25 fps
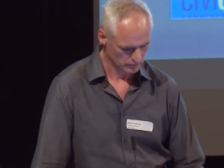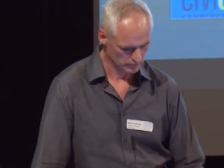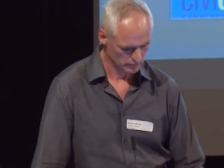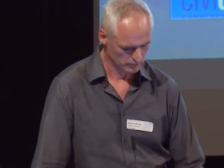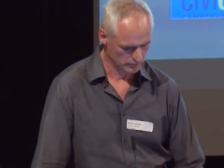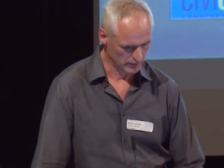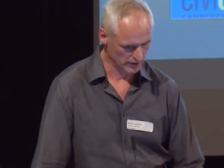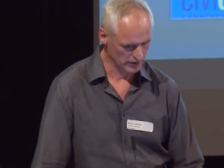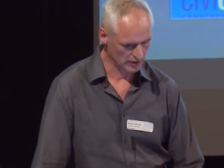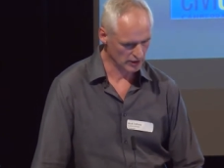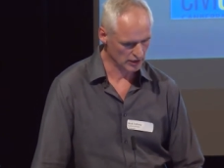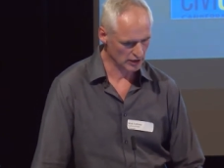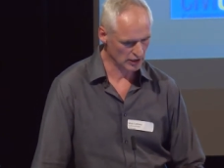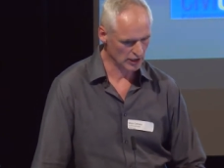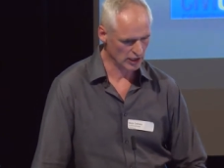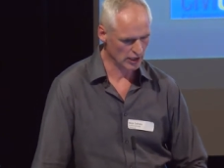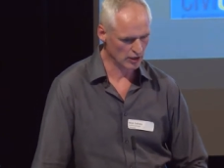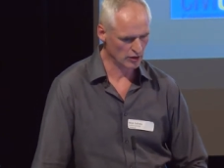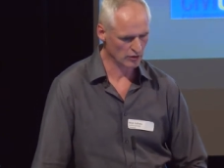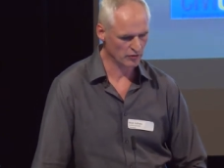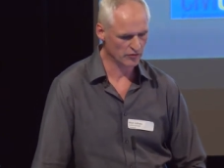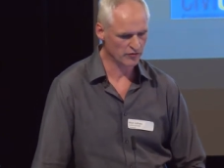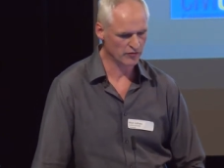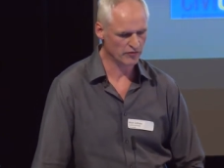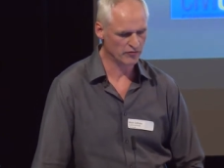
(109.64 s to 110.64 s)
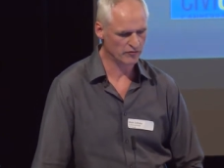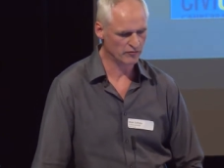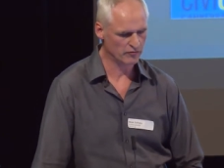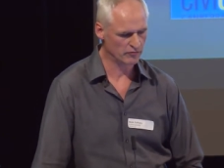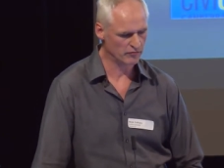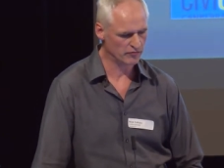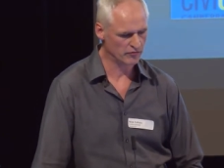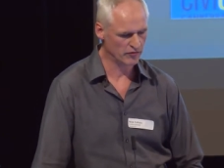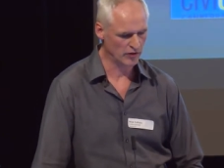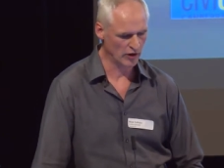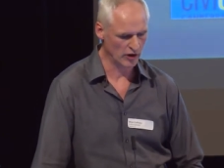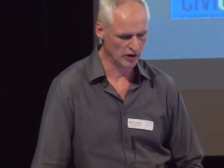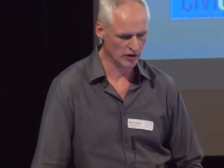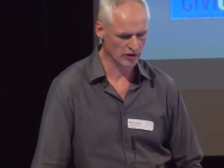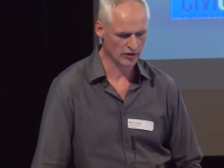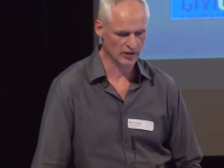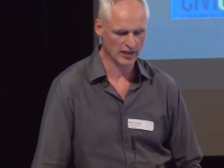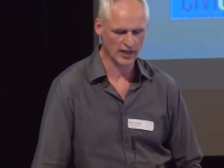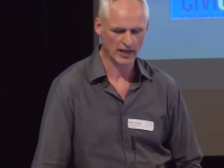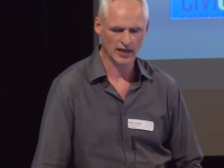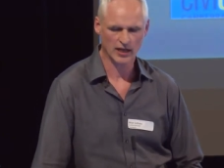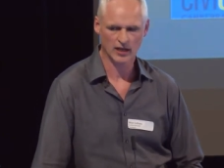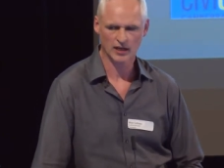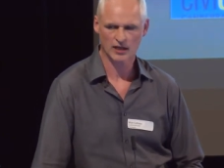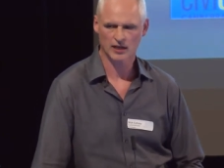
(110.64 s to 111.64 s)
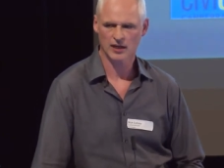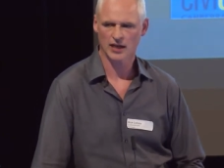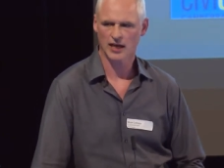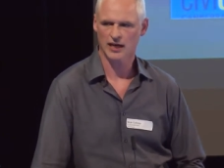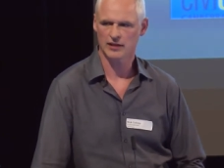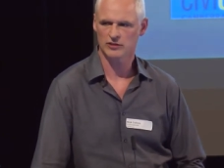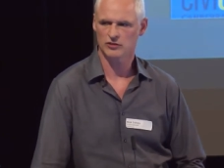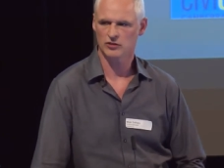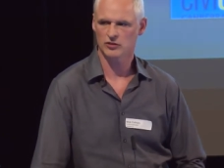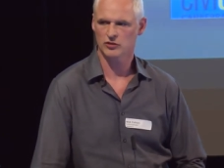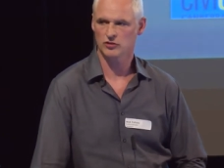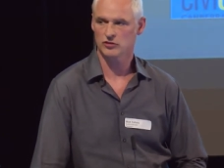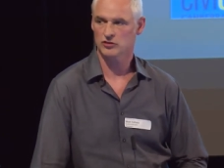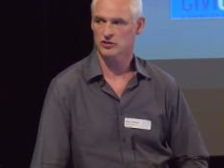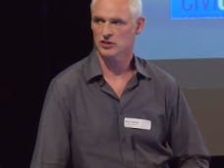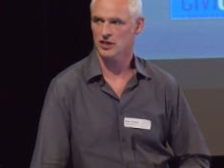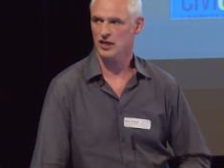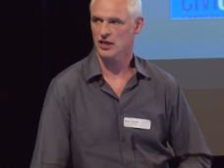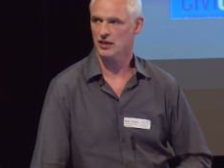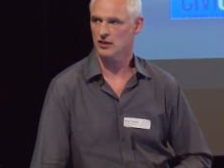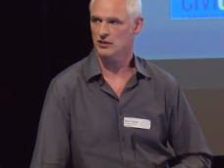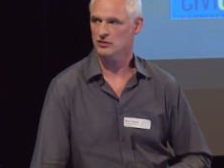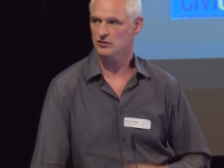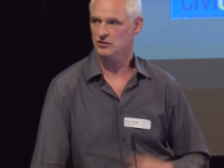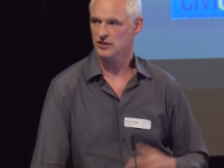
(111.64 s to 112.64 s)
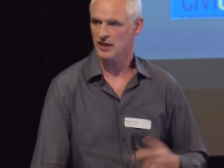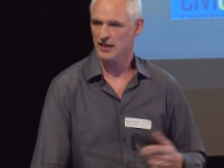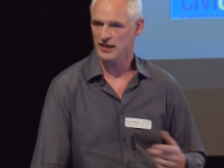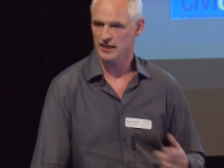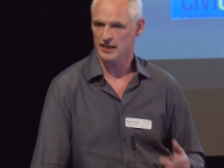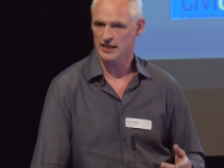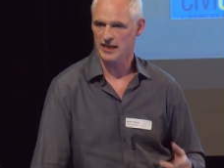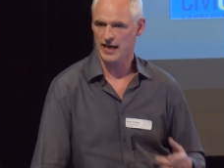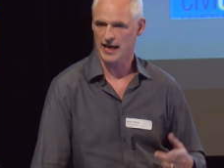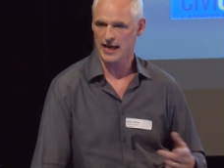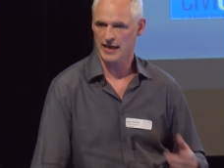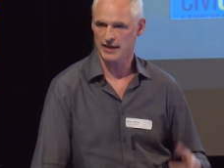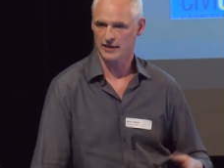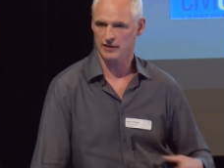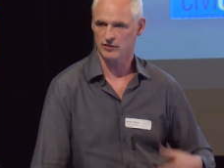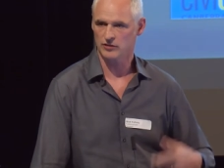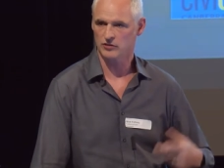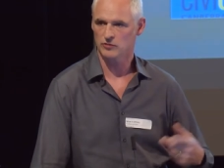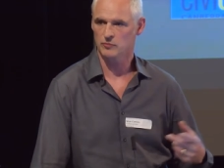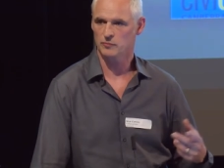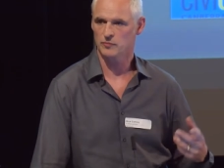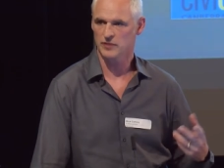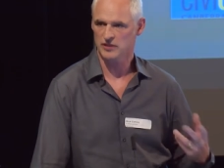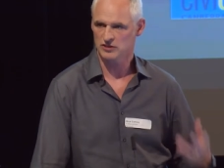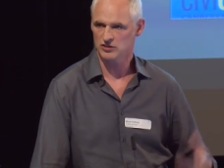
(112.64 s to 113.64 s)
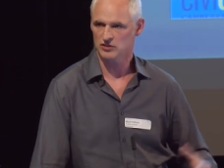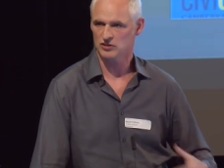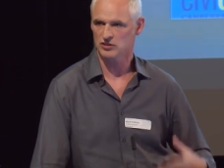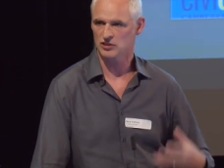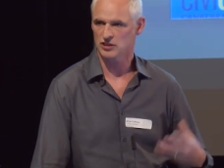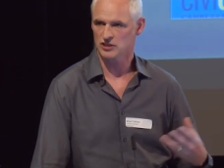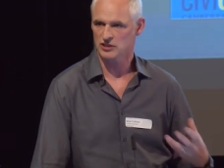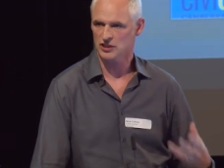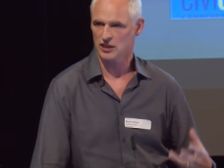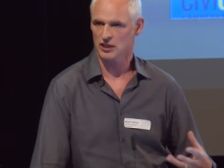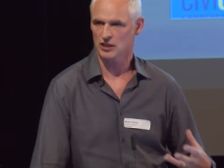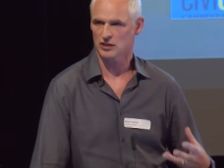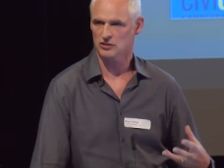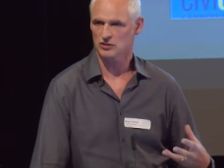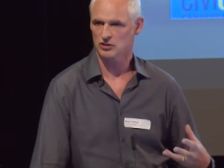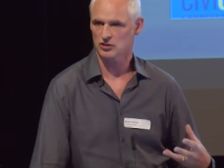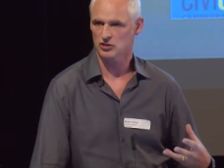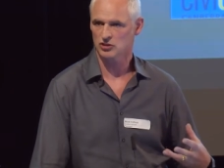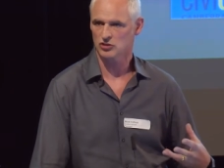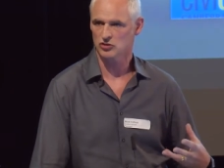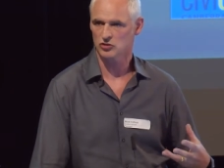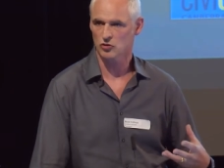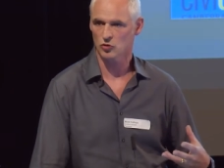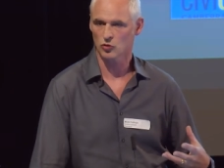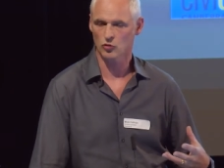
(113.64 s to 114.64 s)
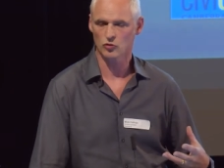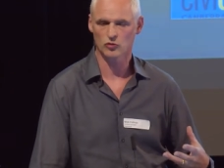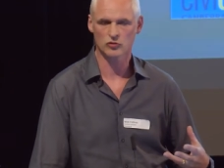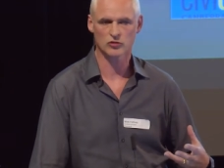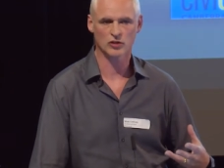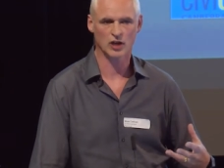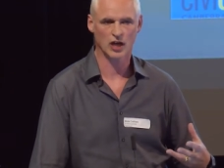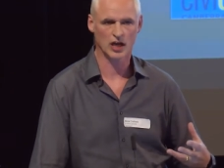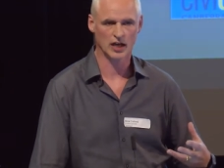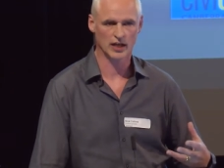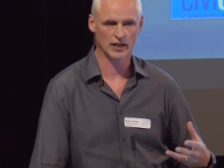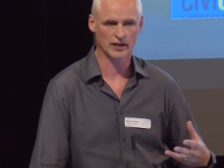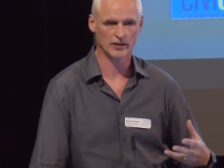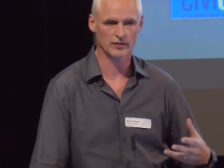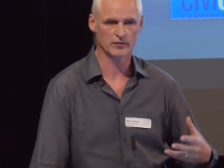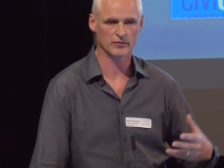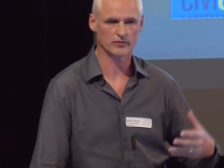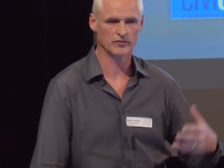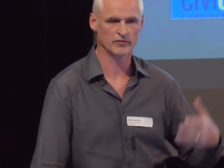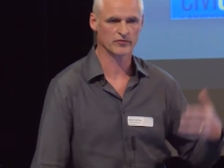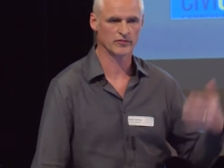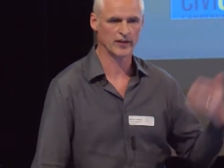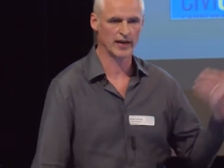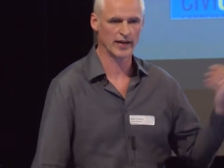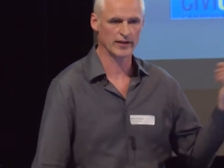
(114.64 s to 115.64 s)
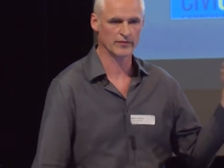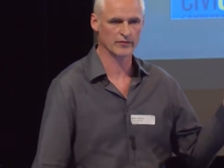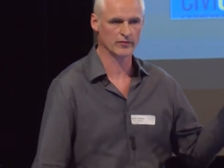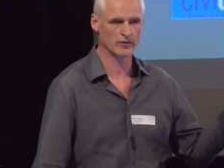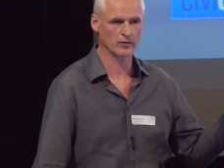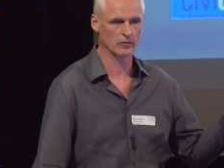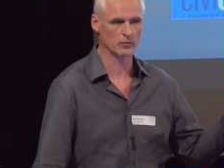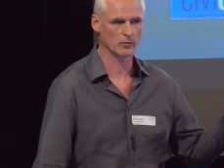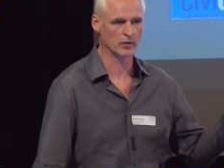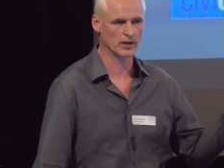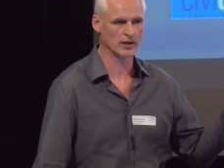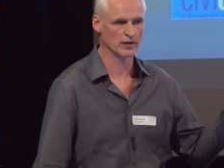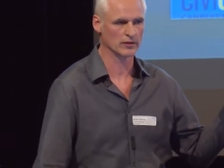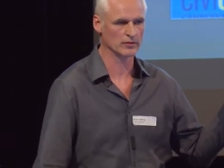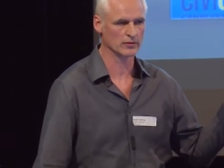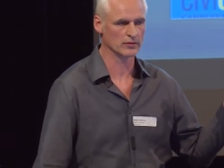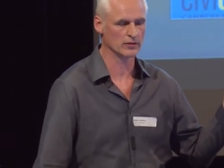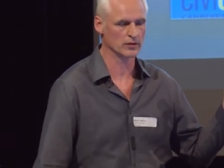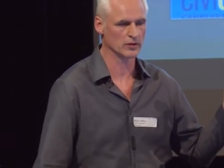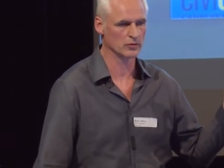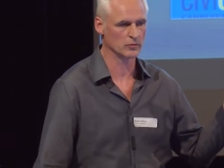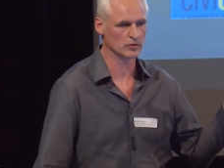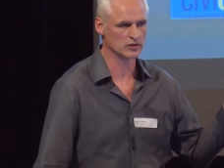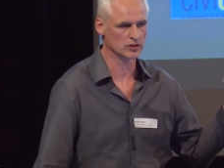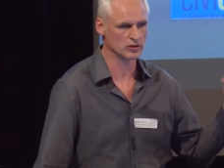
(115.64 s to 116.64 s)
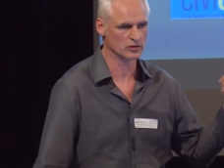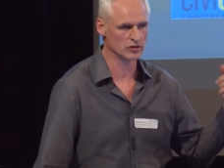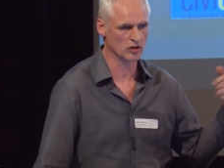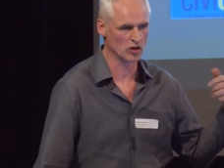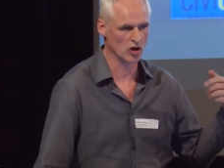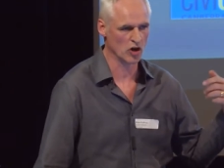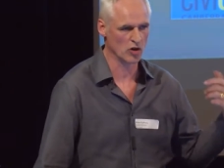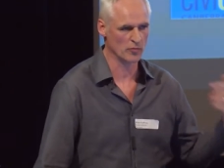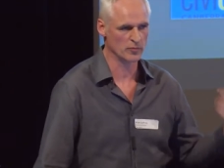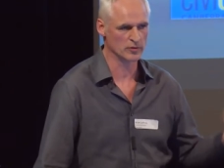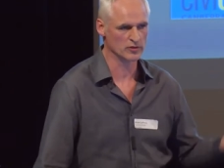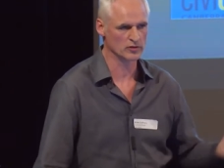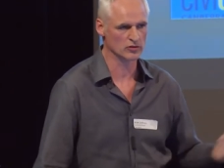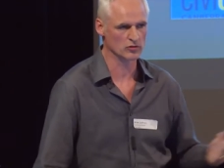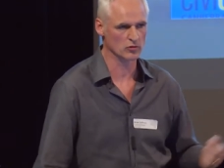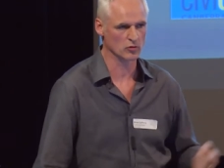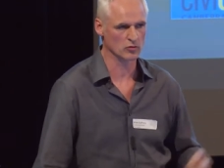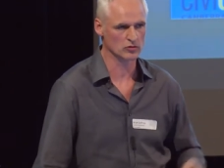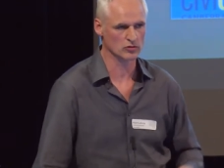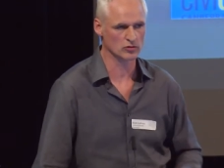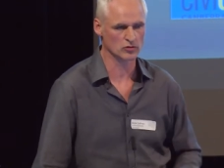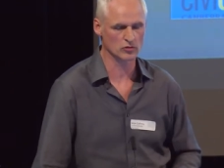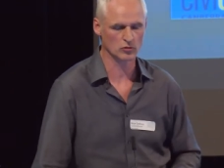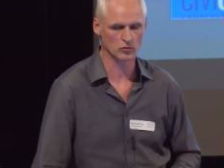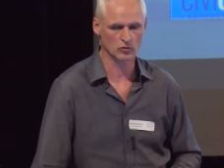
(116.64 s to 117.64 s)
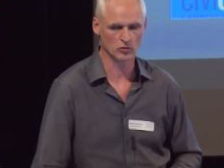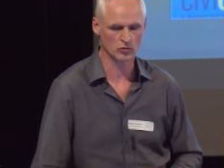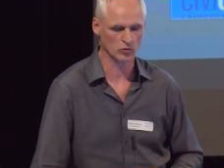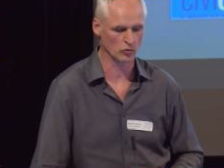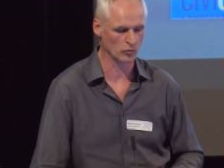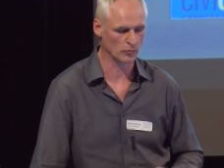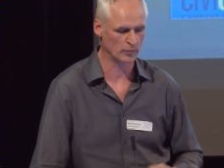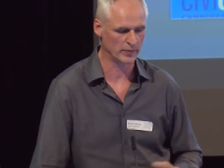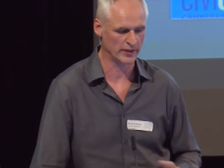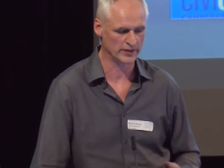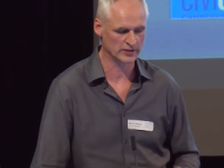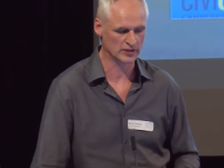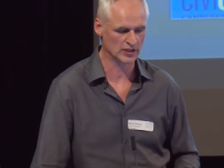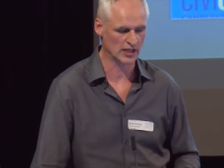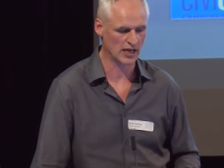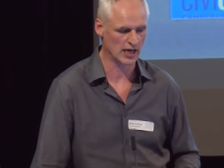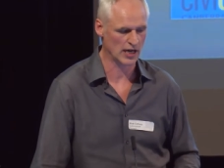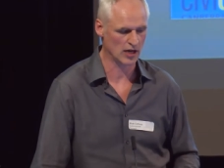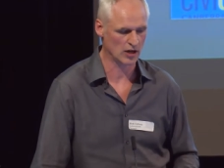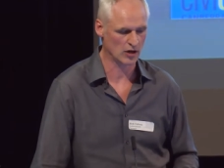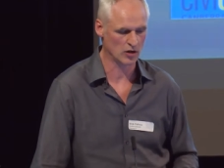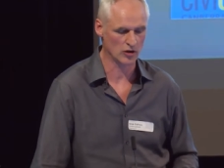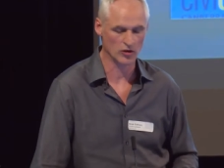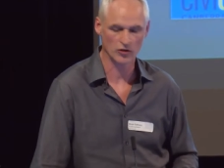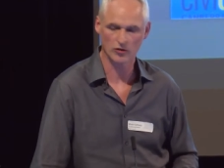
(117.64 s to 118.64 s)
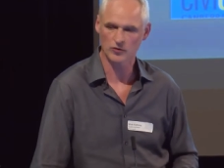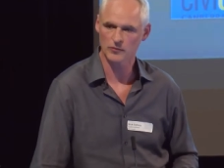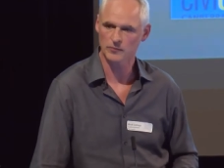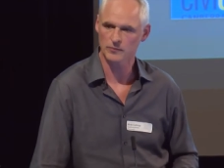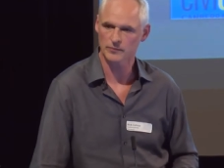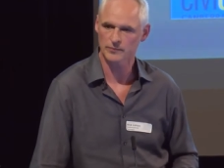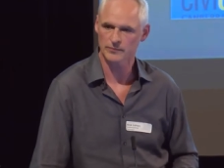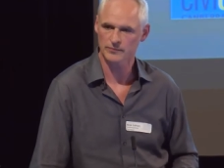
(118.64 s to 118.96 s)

But you can go further and use a dedicated business intelligence tool. I favour one which is an open source tool called Pentaho.